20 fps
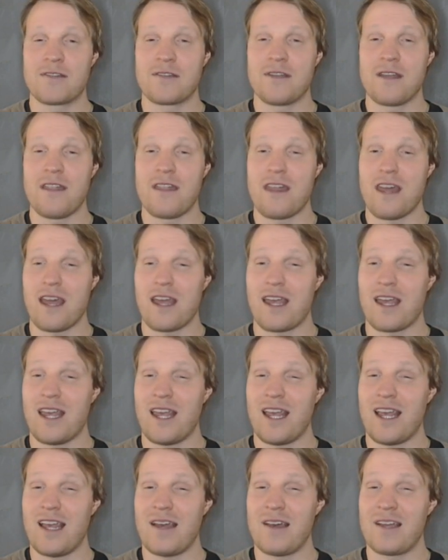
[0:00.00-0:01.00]
so I think
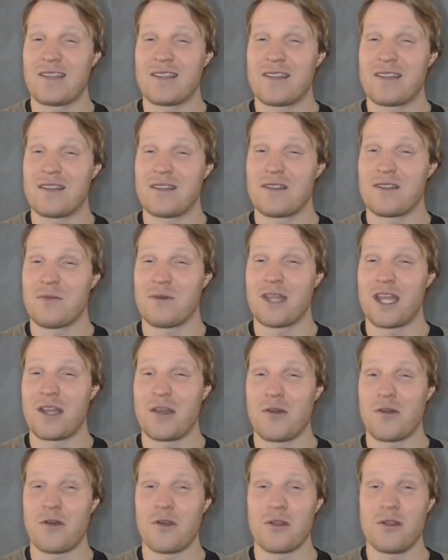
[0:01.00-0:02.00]
he is someone that
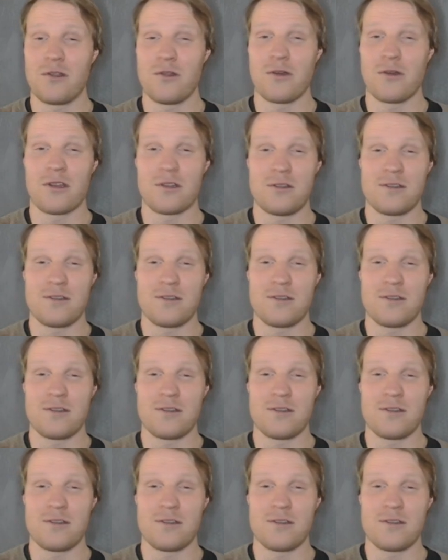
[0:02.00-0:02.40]
you could look